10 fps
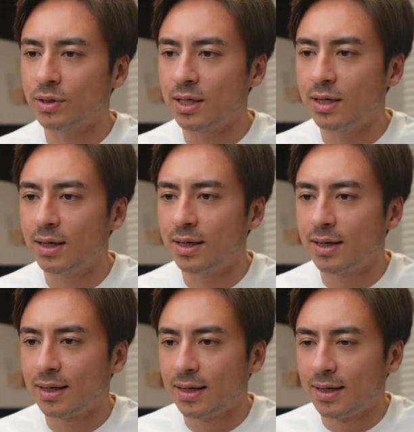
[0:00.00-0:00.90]
the
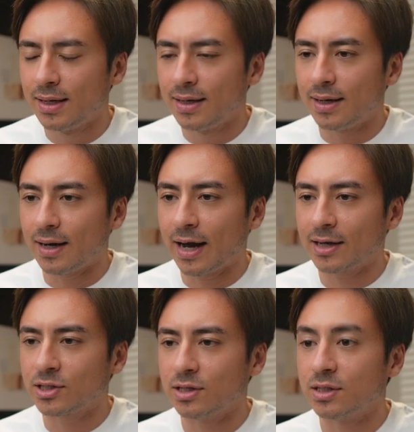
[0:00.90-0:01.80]

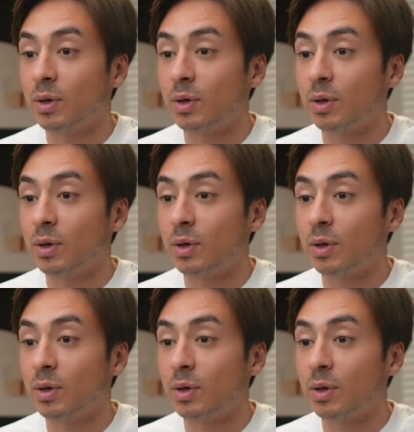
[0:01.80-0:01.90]
actions.